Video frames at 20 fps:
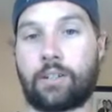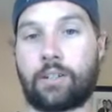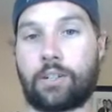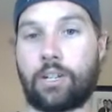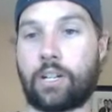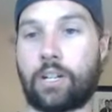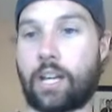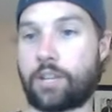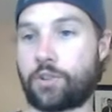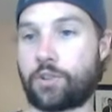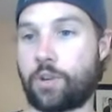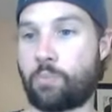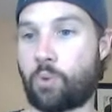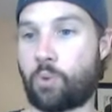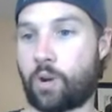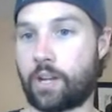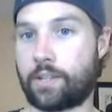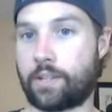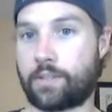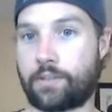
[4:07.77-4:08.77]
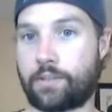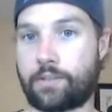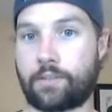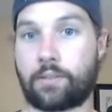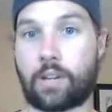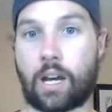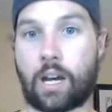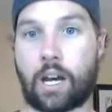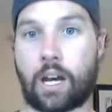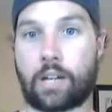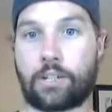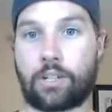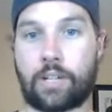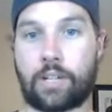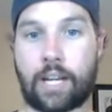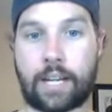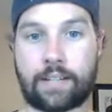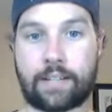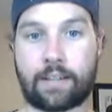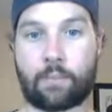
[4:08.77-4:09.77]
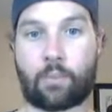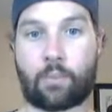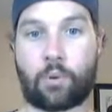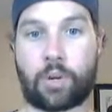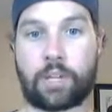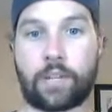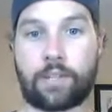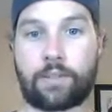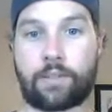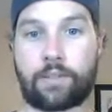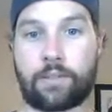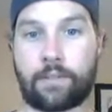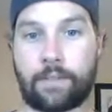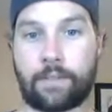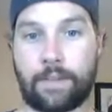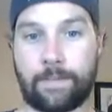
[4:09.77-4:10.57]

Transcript: good entry points, good exit points.